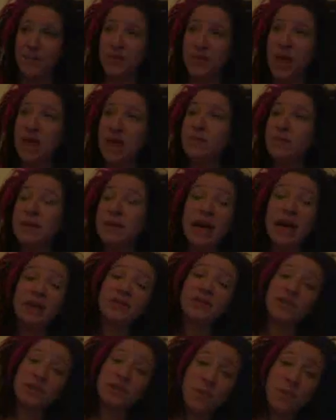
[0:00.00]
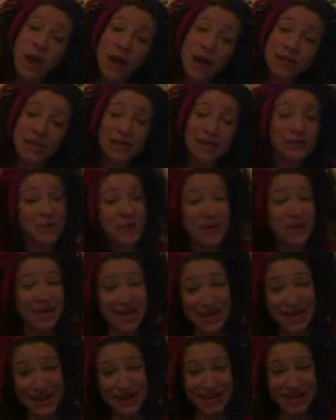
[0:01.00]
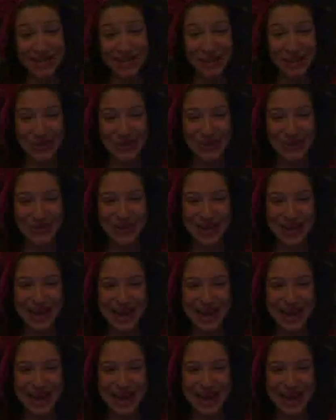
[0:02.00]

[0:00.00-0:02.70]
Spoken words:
Everybody else's projects were really great too.